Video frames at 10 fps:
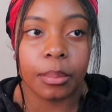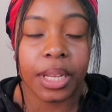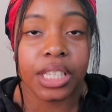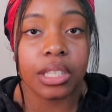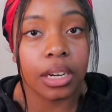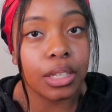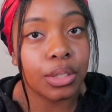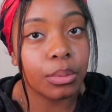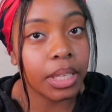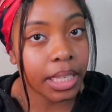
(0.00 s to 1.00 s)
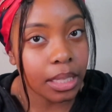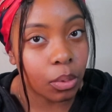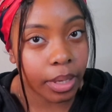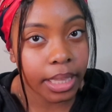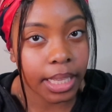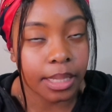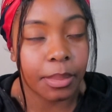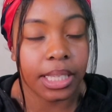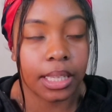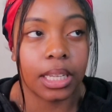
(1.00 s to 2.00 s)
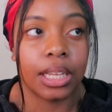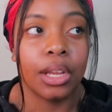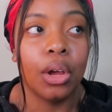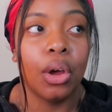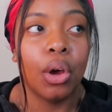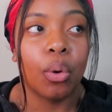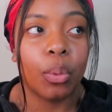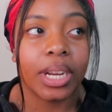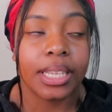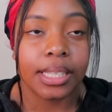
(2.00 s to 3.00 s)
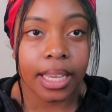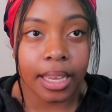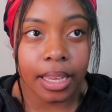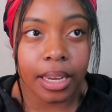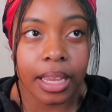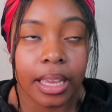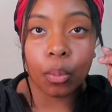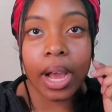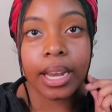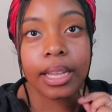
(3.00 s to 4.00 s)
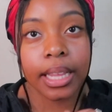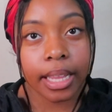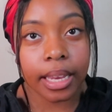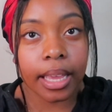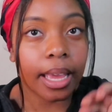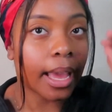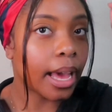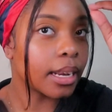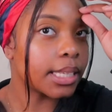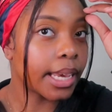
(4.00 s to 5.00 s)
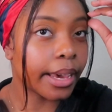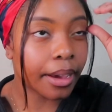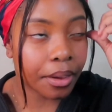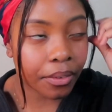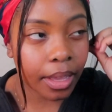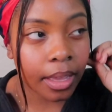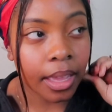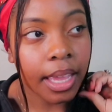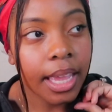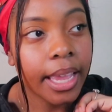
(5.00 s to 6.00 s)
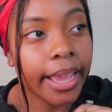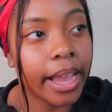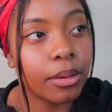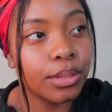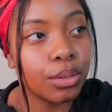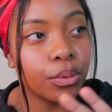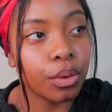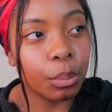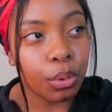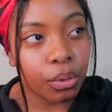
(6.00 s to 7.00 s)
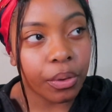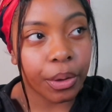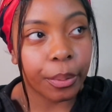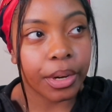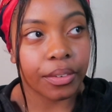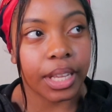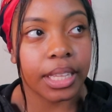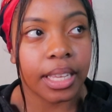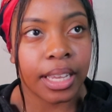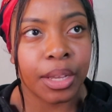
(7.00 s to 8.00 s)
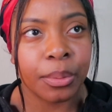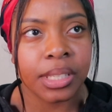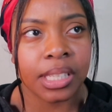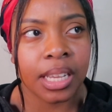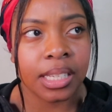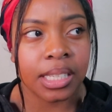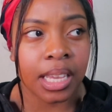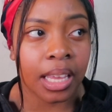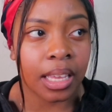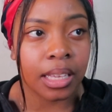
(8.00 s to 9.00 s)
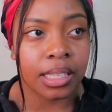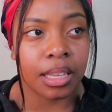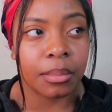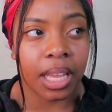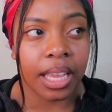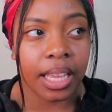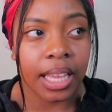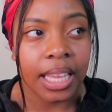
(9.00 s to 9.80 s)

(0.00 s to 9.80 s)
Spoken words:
it started to keloid. That's basically what it said, how to clean it and how to take care of it and how to remove it or whatever like that. It was saying taking some like